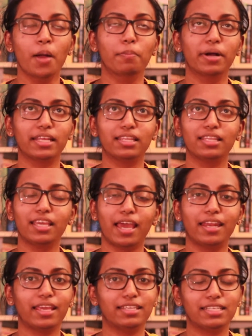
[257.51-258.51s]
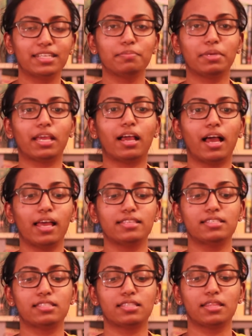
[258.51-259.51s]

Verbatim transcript: but in the end I didn't because